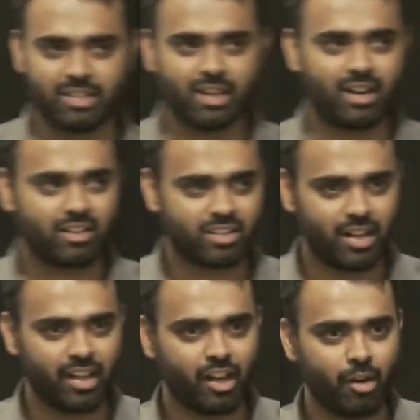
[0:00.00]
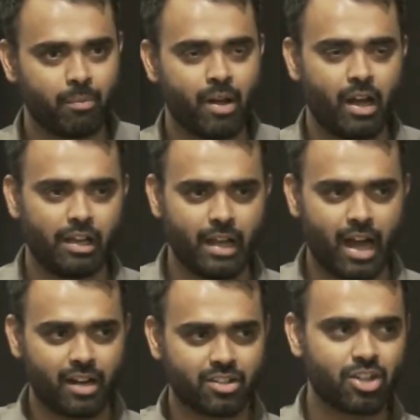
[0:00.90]
started setting up
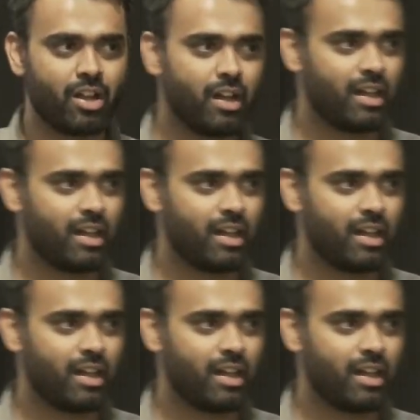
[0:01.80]
large